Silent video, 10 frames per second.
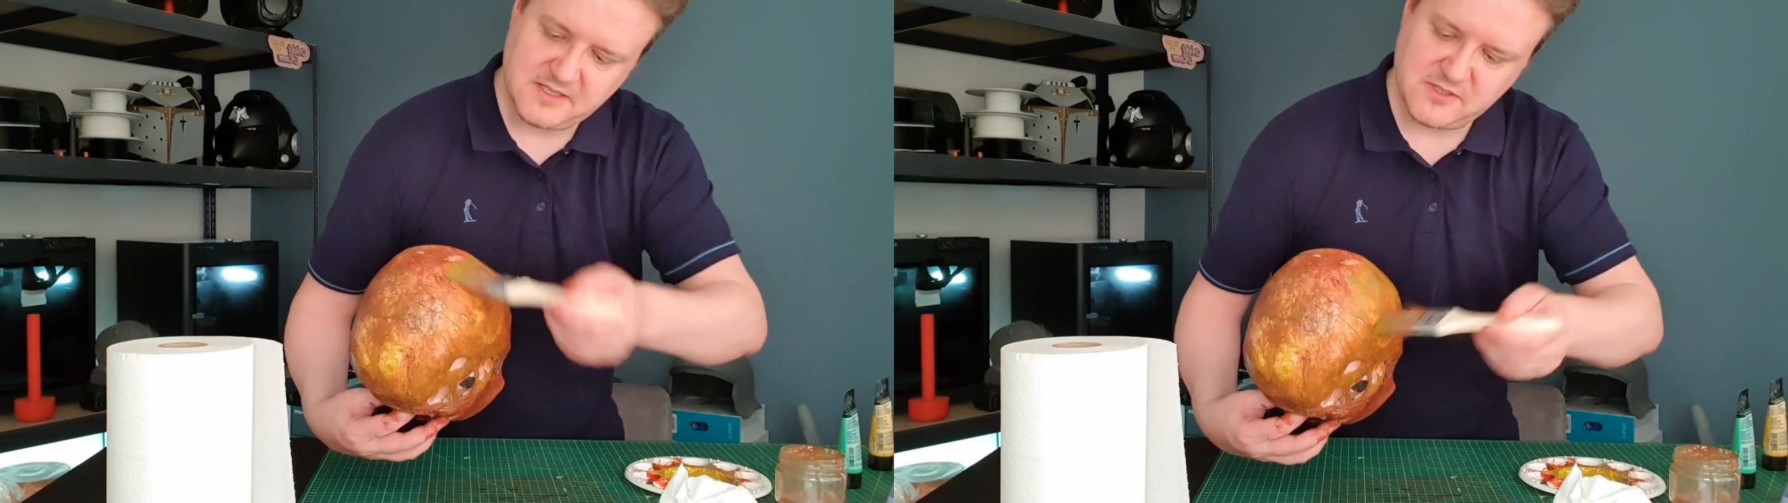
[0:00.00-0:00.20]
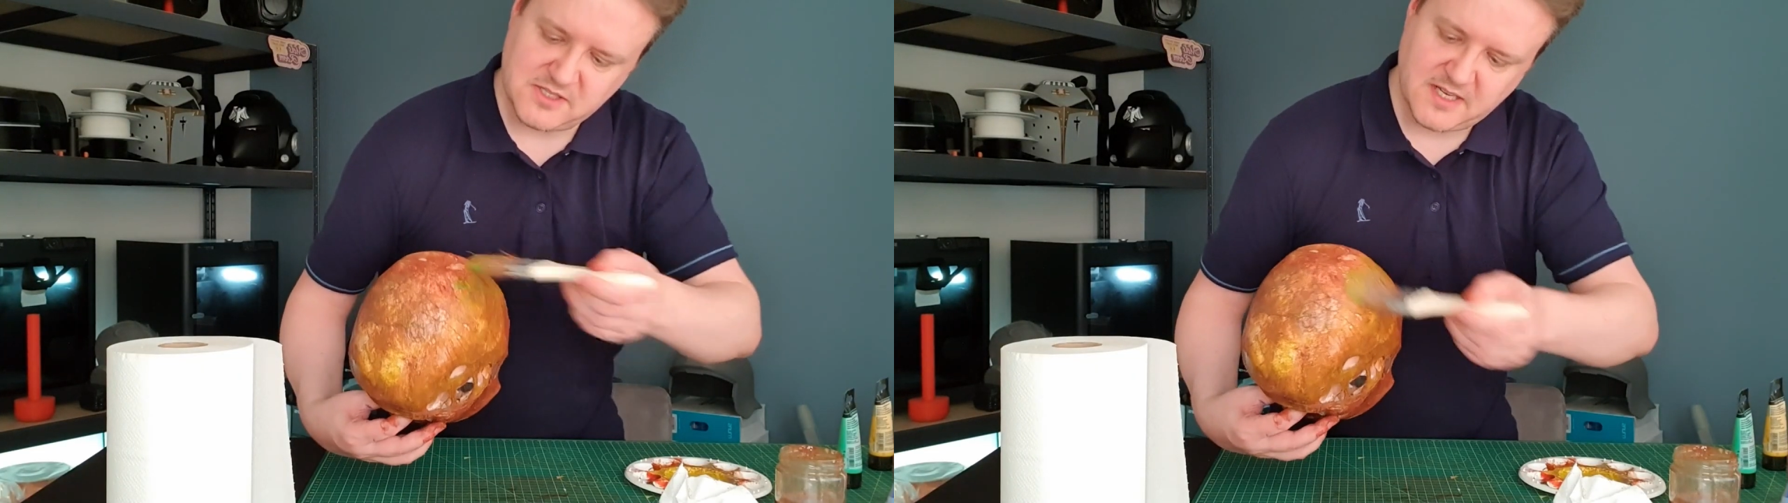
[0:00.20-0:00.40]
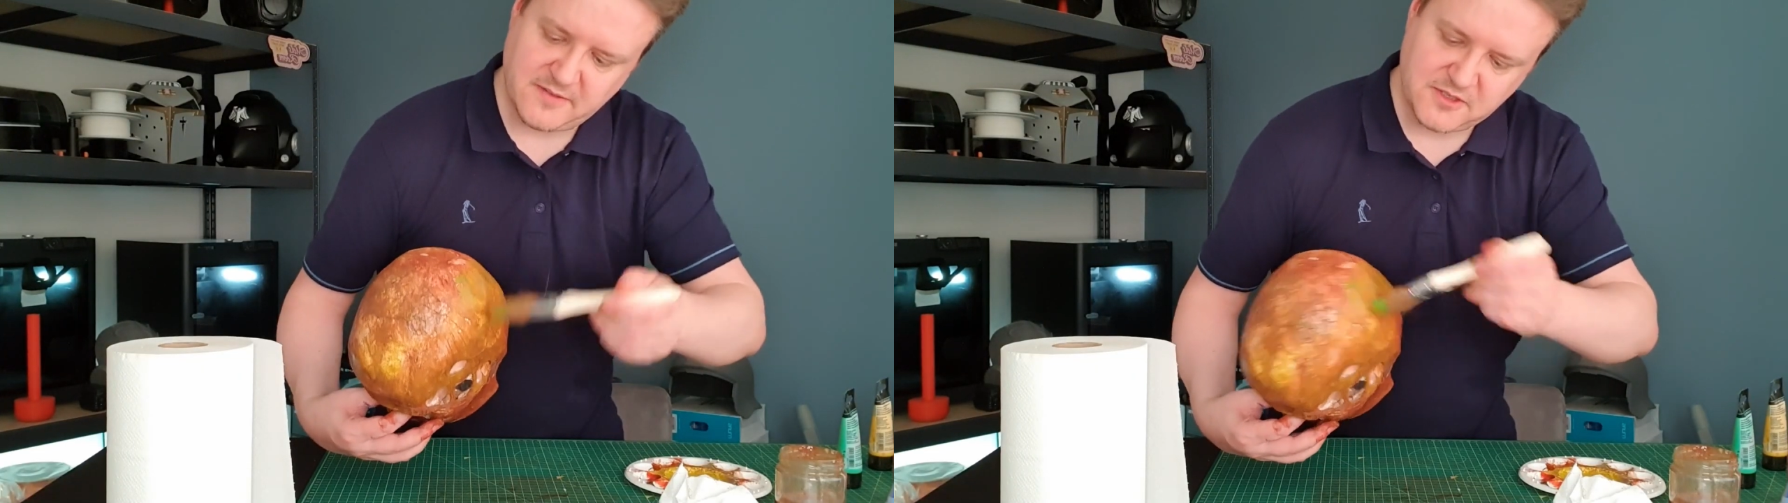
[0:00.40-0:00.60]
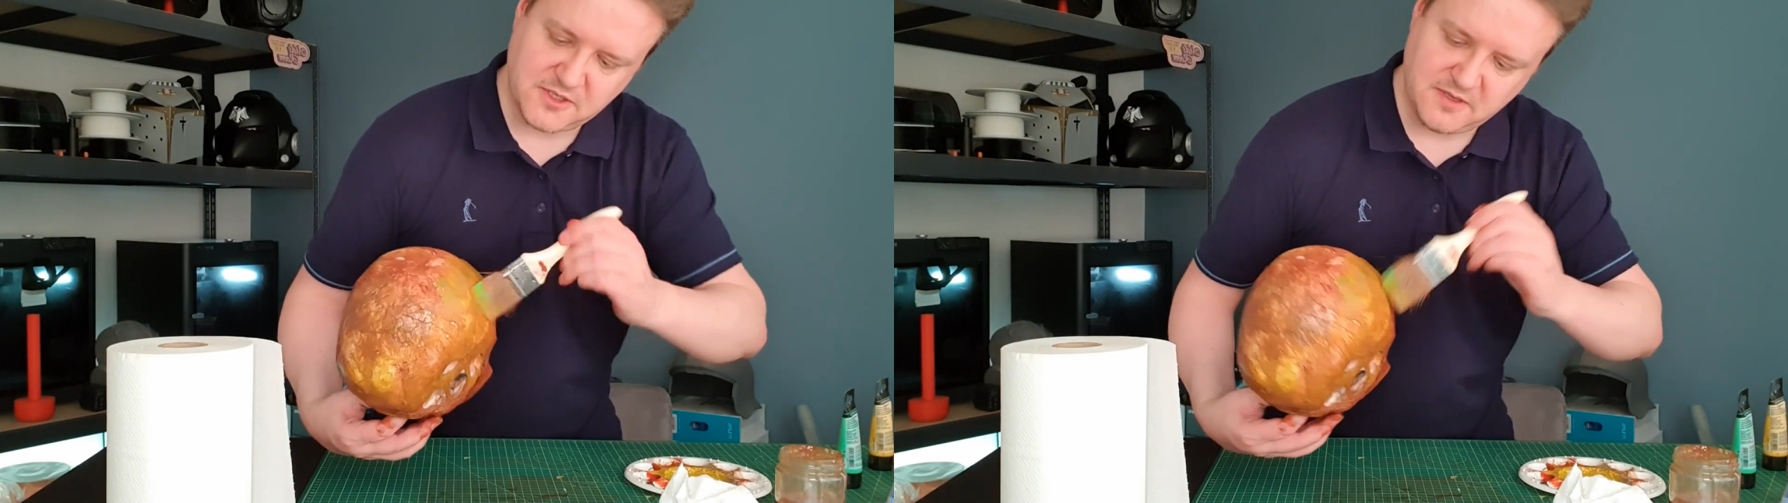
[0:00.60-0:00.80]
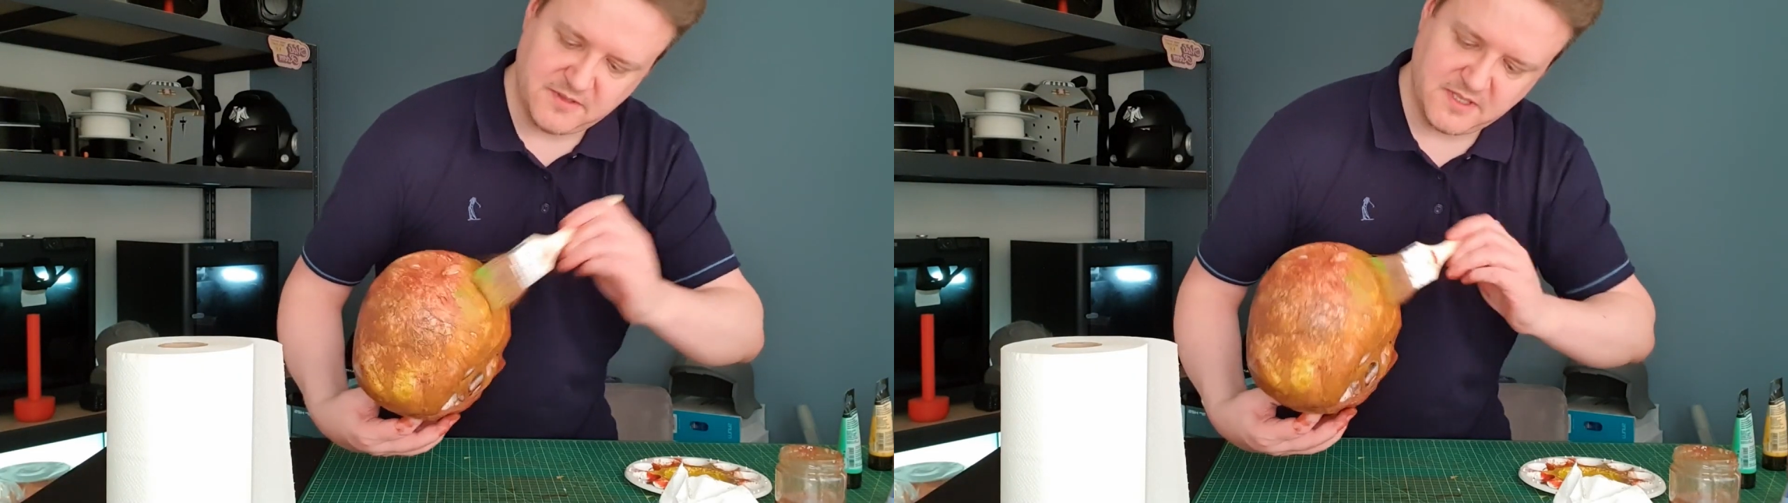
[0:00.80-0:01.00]
It doesn't have to
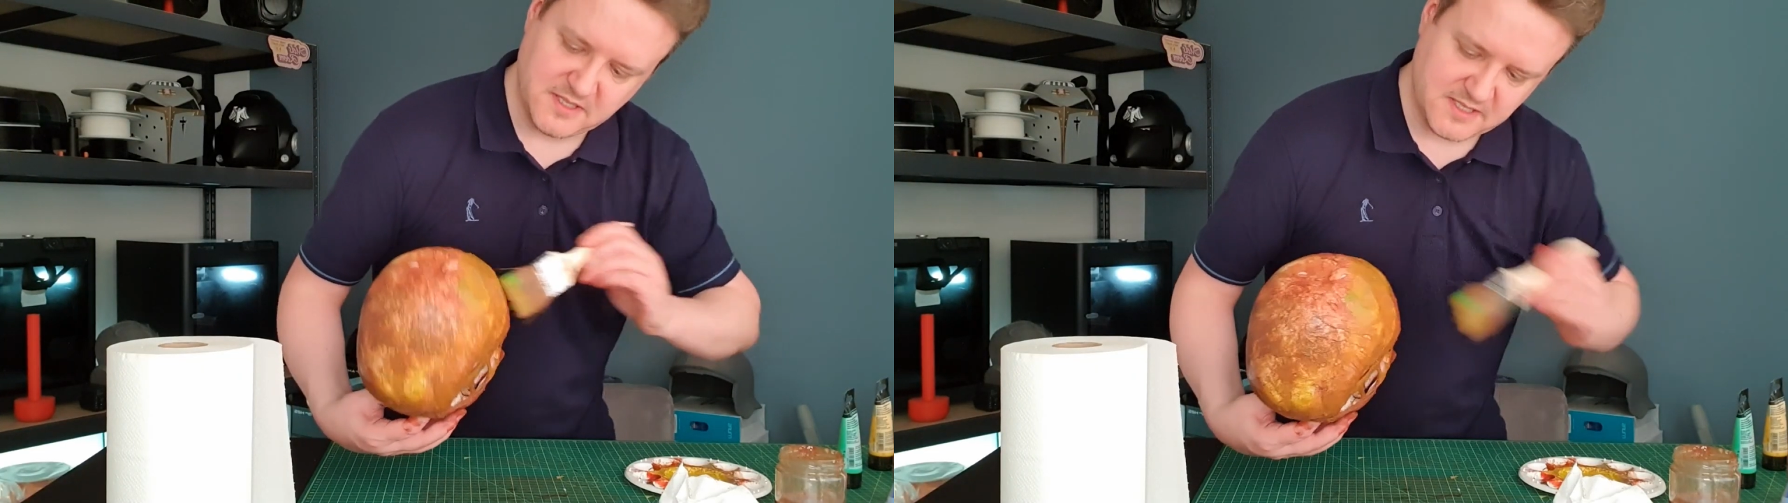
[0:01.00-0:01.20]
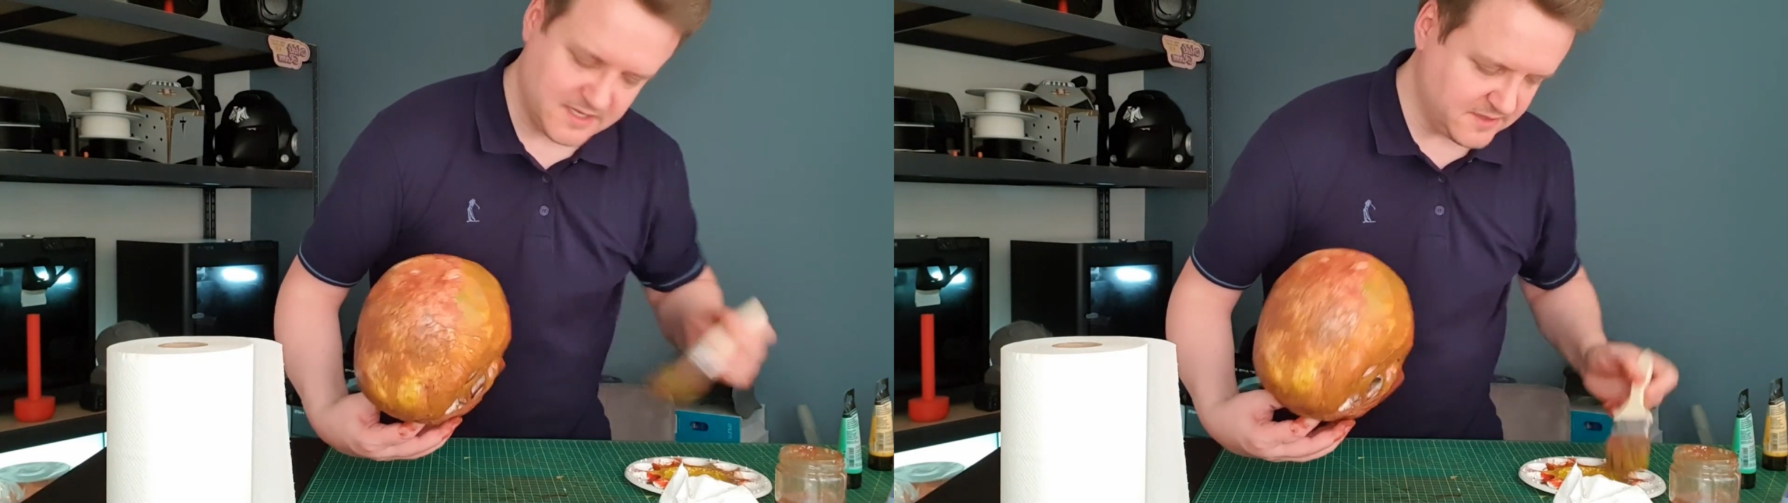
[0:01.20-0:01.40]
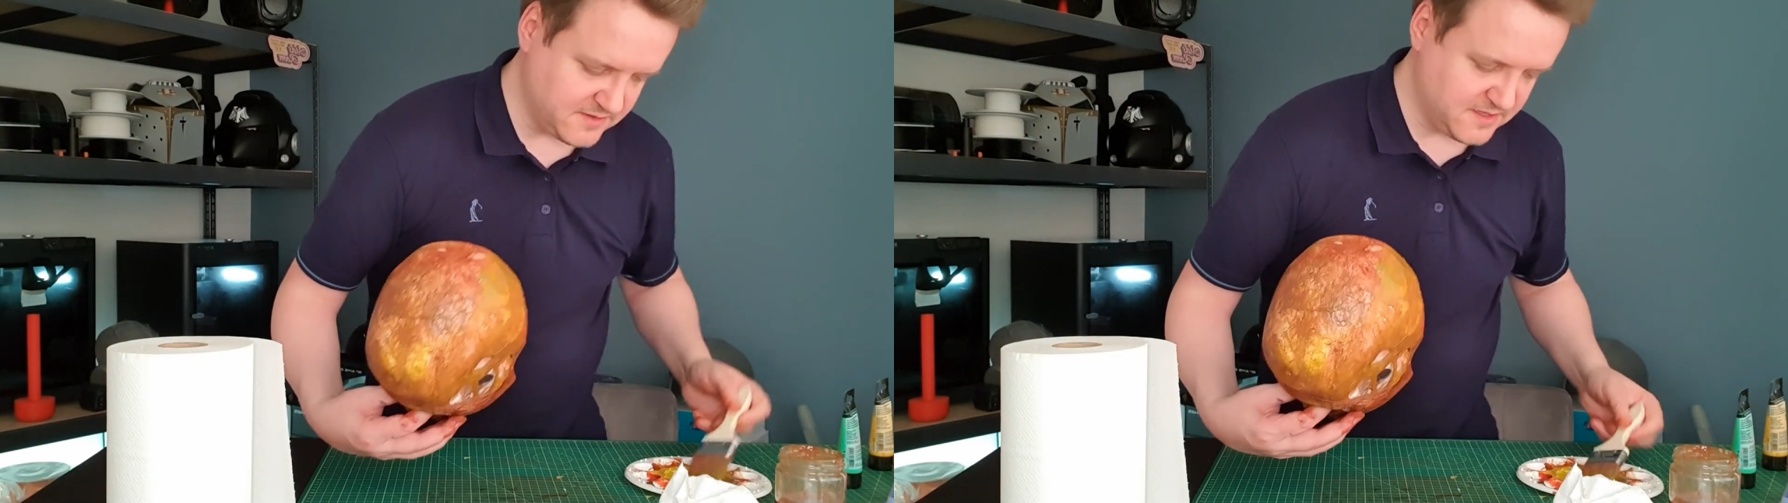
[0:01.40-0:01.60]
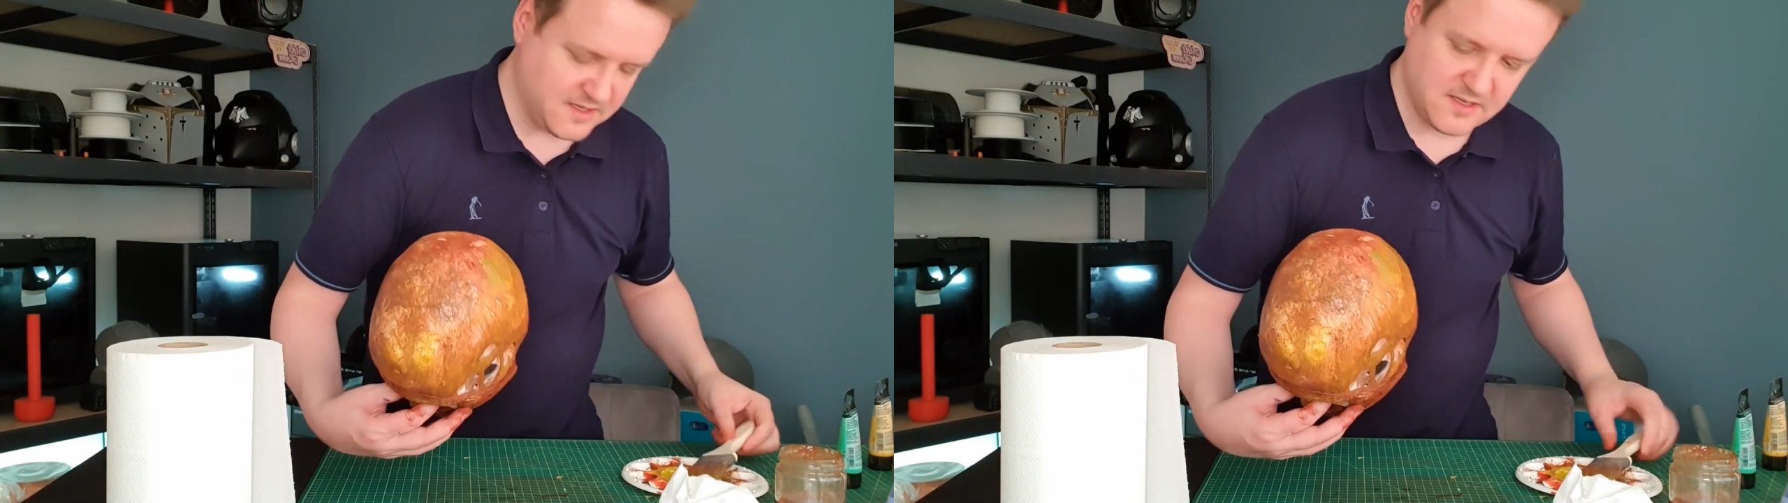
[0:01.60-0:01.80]
cover the entire thing.